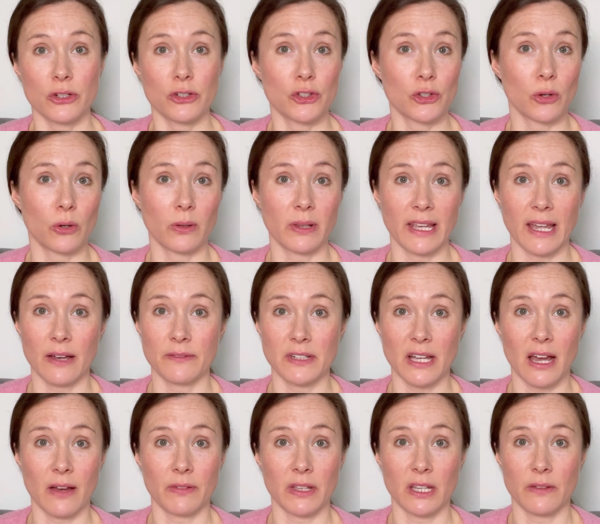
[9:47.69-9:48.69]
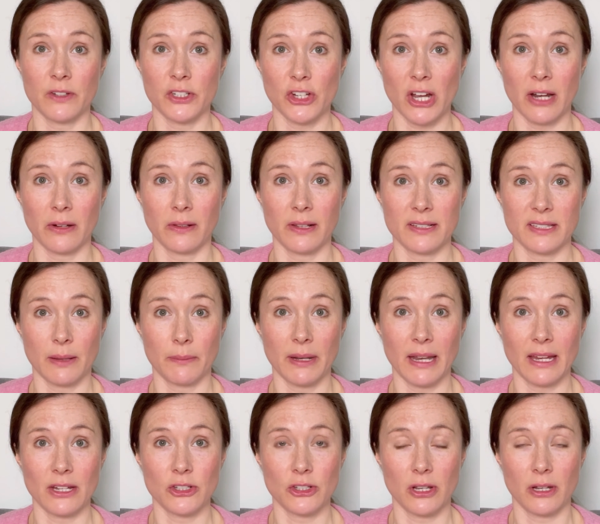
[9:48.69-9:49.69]
shortly after having a vaginal
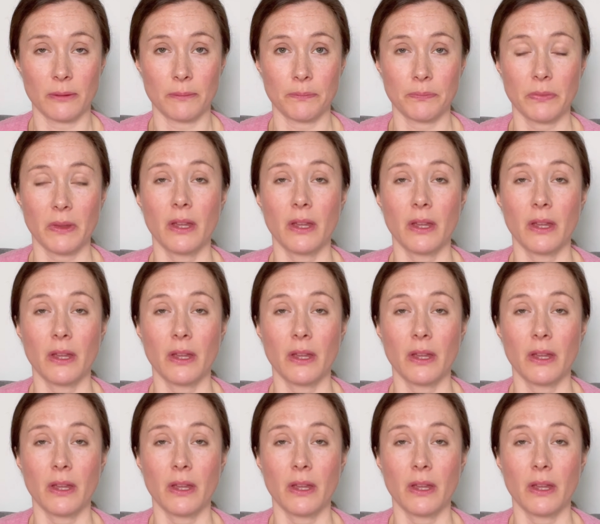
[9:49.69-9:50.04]
examination.